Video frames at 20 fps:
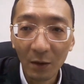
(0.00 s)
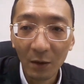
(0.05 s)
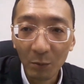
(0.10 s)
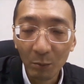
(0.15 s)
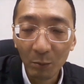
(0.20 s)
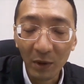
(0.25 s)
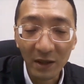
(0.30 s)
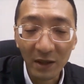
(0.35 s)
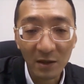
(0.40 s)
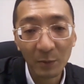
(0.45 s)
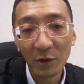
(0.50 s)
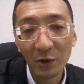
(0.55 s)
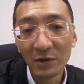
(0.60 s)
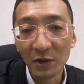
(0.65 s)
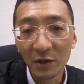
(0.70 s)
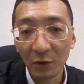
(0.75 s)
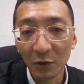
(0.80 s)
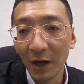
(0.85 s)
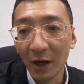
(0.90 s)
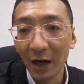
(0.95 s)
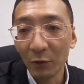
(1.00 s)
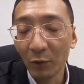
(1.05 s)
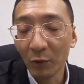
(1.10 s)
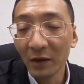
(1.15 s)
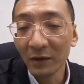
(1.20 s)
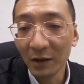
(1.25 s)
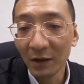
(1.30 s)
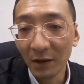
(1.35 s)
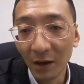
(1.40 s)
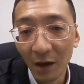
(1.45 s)
But suppose you are
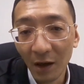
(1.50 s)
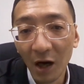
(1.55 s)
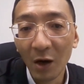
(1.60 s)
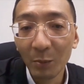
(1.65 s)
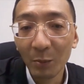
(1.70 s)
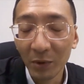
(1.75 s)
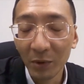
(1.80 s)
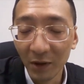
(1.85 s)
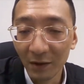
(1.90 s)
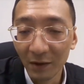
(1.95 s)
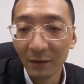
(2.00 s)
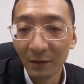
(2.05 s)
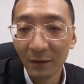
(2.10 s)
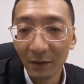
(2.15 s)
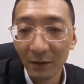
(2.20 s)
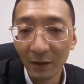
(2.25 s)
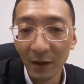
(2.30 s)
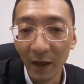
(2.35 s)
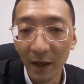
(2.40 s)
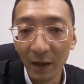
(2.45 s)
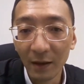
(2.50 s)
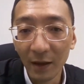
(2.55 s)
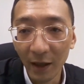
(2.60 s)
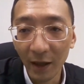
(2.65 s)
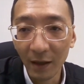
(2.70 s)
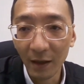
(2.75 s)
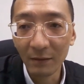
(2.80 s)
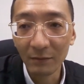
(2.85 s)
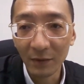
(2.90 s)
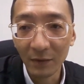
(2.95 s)
running a company,
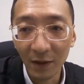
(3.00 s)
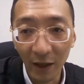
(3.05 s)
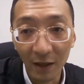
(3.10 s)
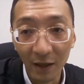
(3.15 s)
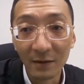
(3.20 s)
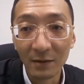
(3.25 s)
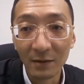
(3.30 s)
then yes,